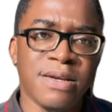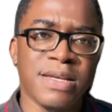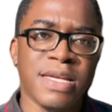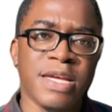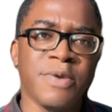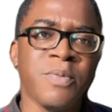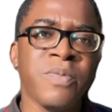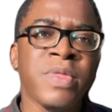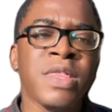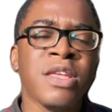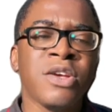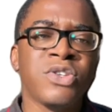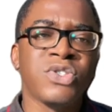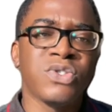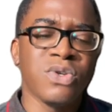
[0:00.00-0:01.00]
Okay,
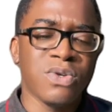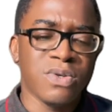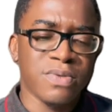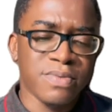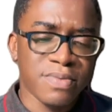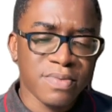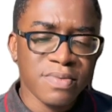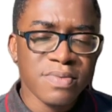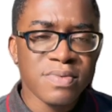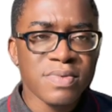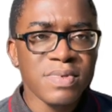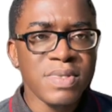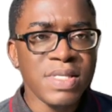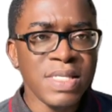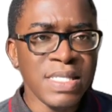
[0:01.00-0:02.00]
so
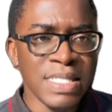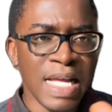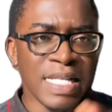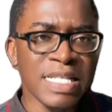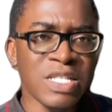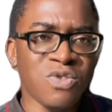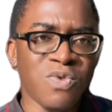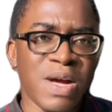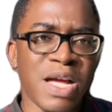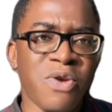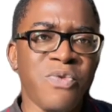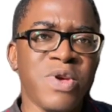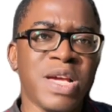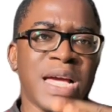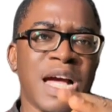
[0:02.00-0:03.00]
that is why
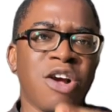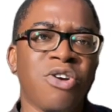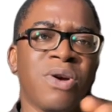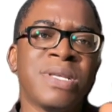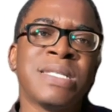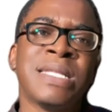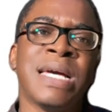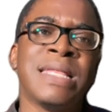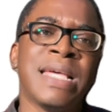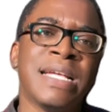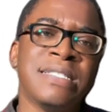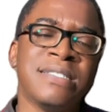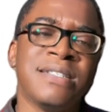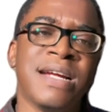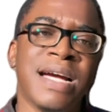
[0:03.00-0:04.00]
we can consider
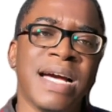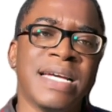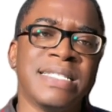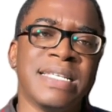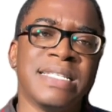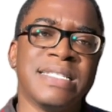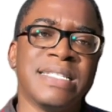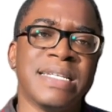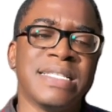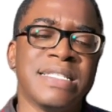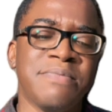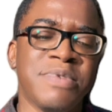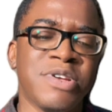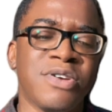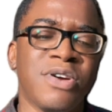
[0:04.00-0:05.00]
Nigeria as a
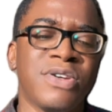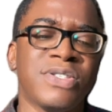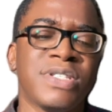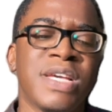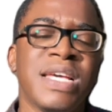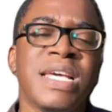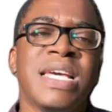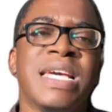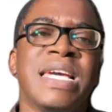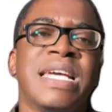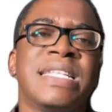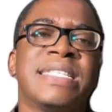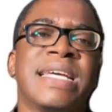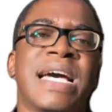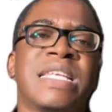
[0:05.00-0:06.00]
state, because
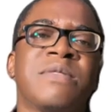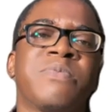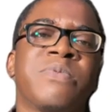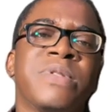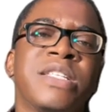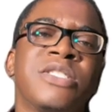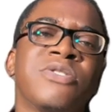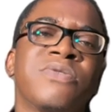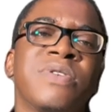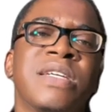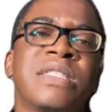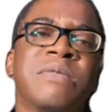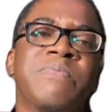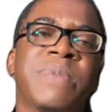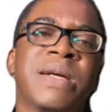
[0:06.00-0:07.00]
it has political
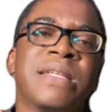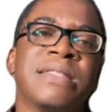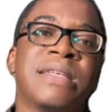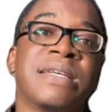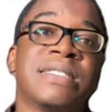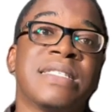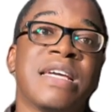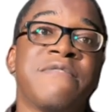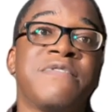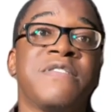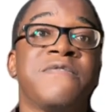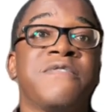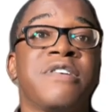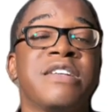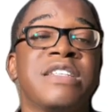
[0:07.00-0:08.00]
independence. Every
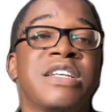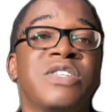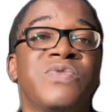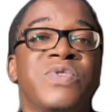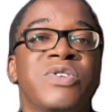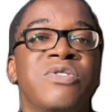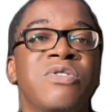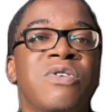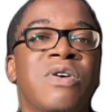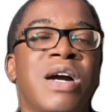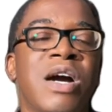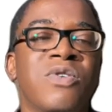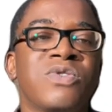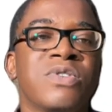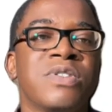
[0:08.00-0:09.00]
4 years, we go
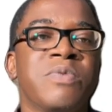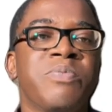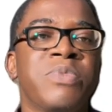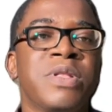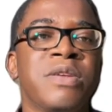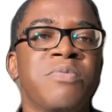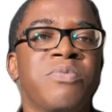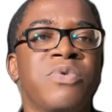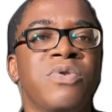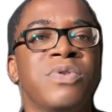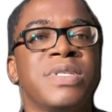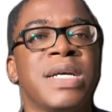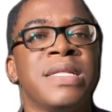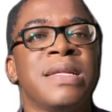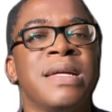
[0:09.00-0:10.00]
out to the polling
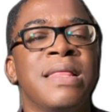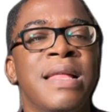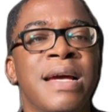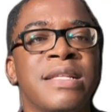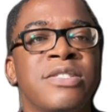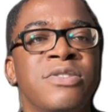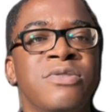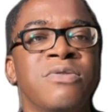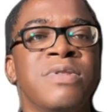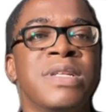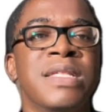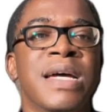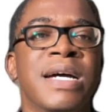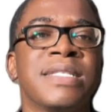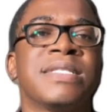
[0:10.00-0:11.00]
booth and elect new
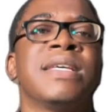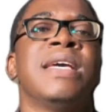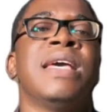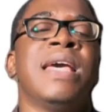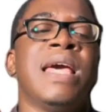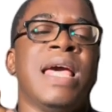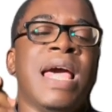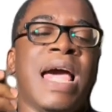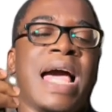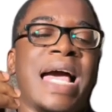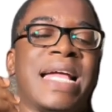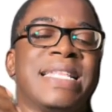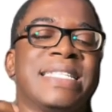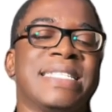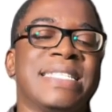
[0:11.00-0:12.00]
leaders.
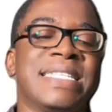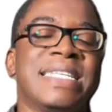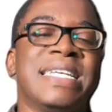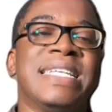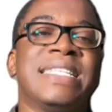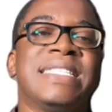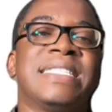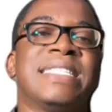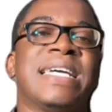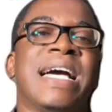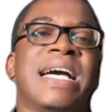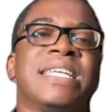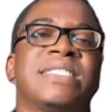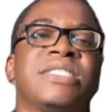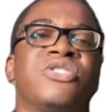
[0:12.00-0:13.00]
And it
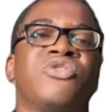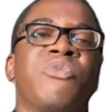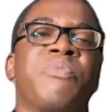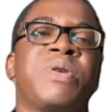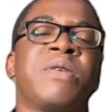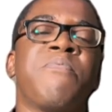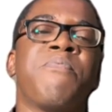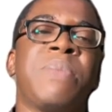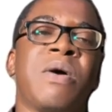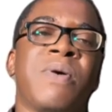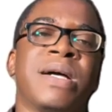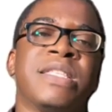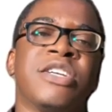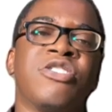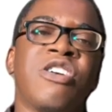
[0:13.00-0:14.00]
has supreme
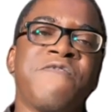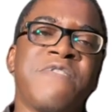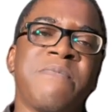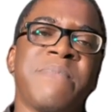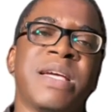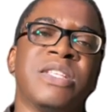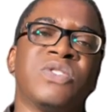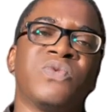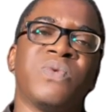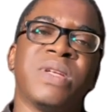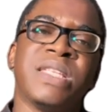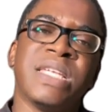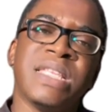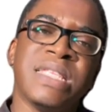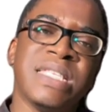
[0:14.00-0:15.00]
power, the government
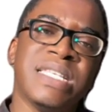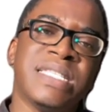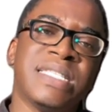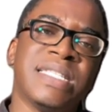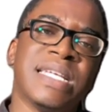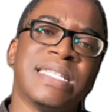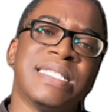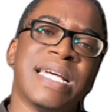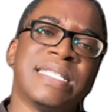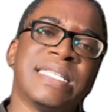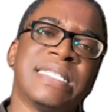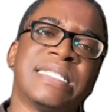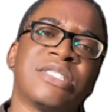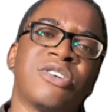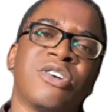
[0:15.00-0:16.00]
within the state that
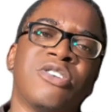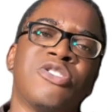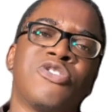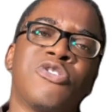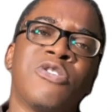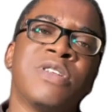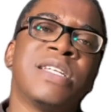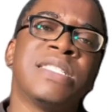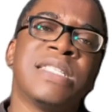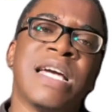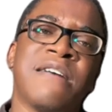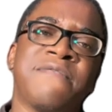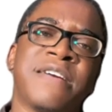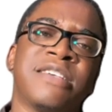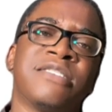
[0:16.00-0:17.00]
is controlling
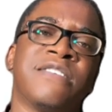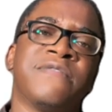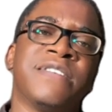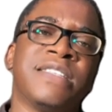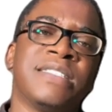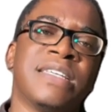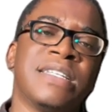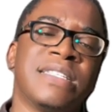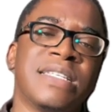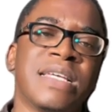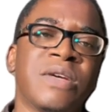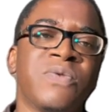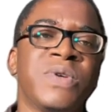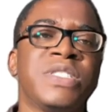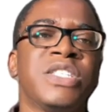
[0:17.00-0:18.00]
the affairs of the state,
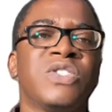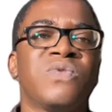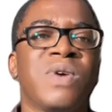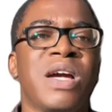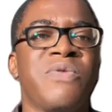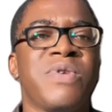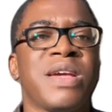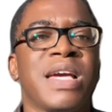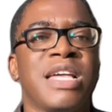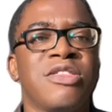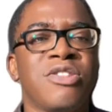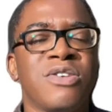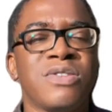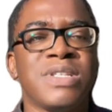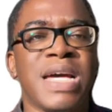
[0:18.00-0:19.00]
which is why we
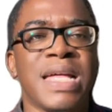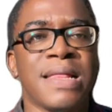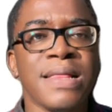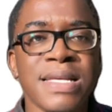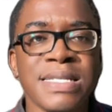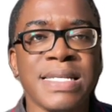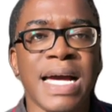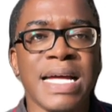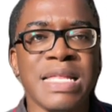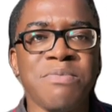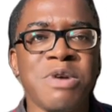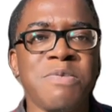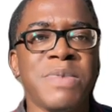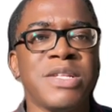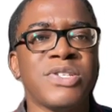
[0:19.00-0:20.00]
cannot, at least at the
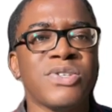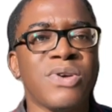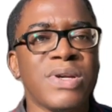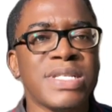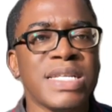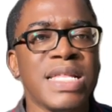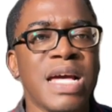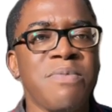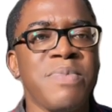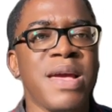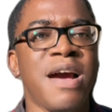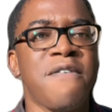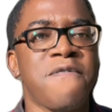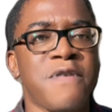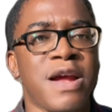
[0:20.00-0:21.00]
moment, consider
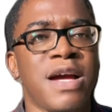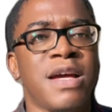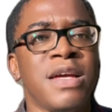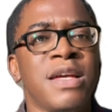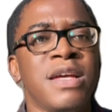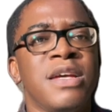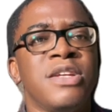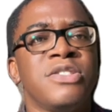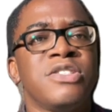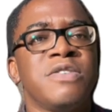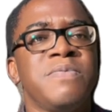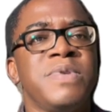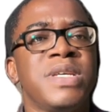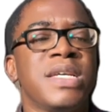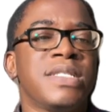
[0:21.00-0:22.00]
Biafra
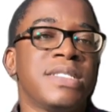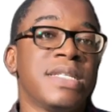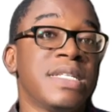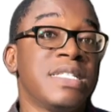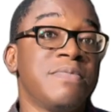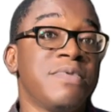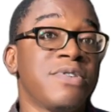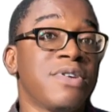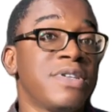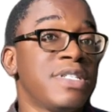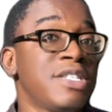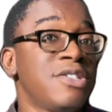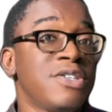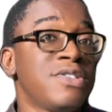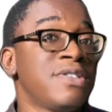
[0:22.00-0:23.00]
to be a state,
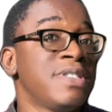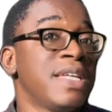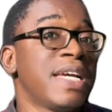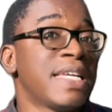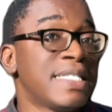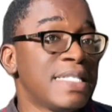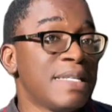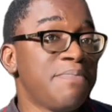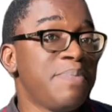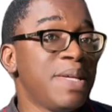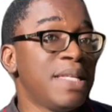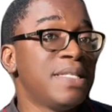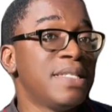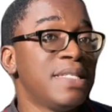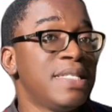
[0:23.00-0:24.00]
because it doesn't
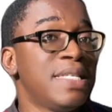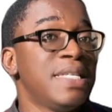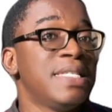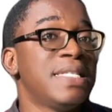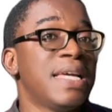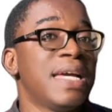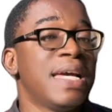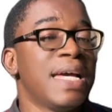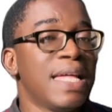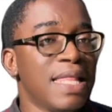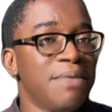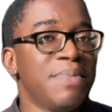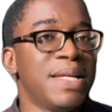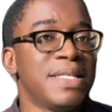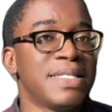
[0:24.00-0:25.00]
exhibit these
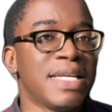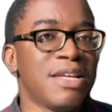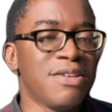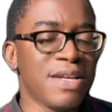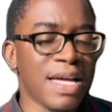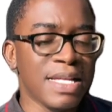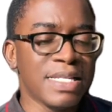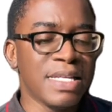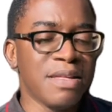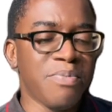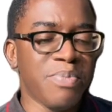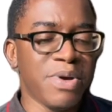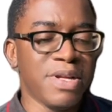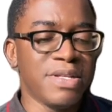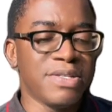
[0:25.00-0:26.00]
elements. Are you getting the
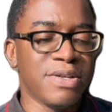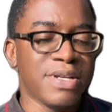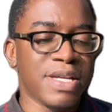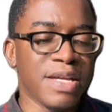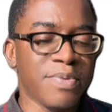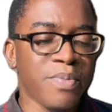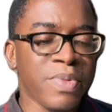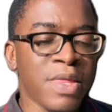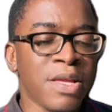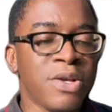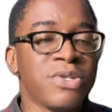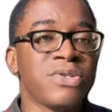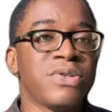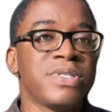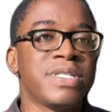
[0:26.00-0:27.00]
point? Okay,
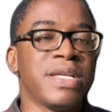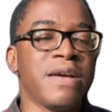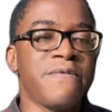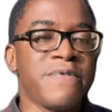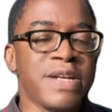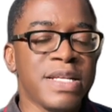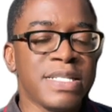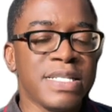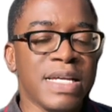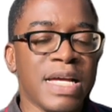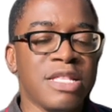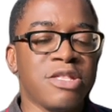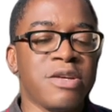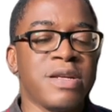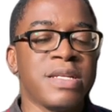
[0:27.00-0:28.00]
so sovereignty
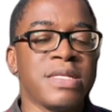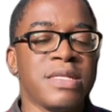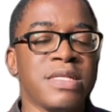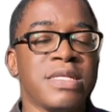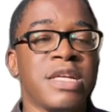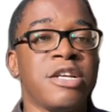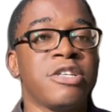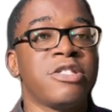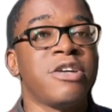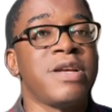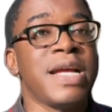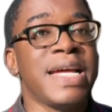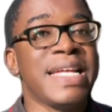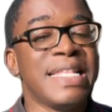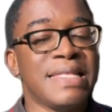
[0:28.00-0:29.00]
and
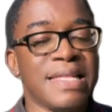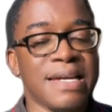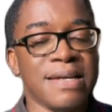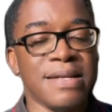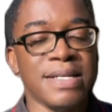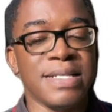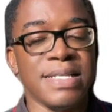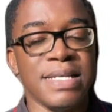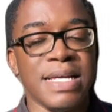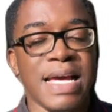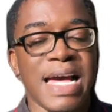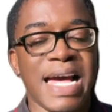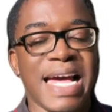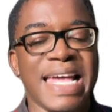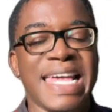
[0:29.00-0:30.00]
territorial integrity
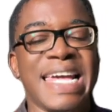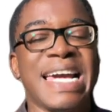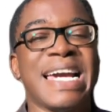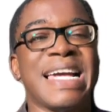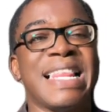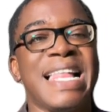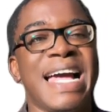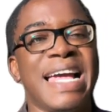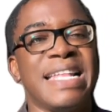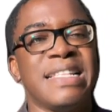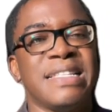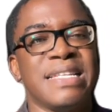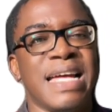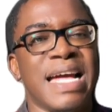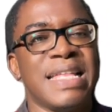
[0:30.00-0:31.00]
are
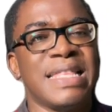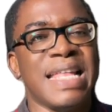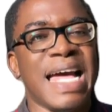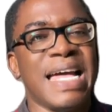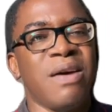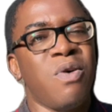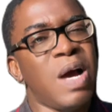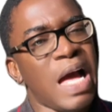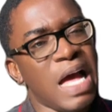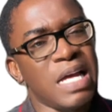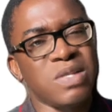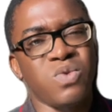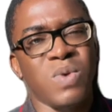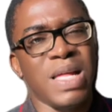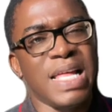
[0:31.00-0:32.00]
inclined and are,
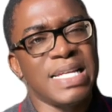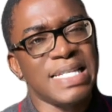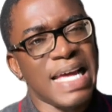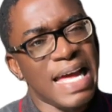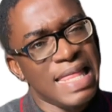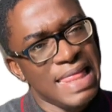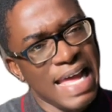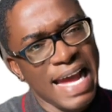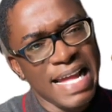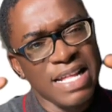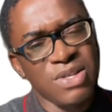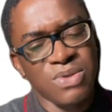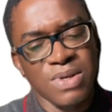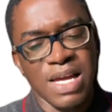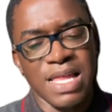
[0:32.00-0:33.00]
as well as
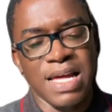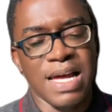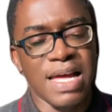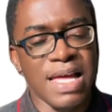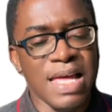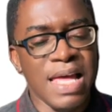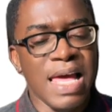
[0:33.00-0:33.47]
aligned together.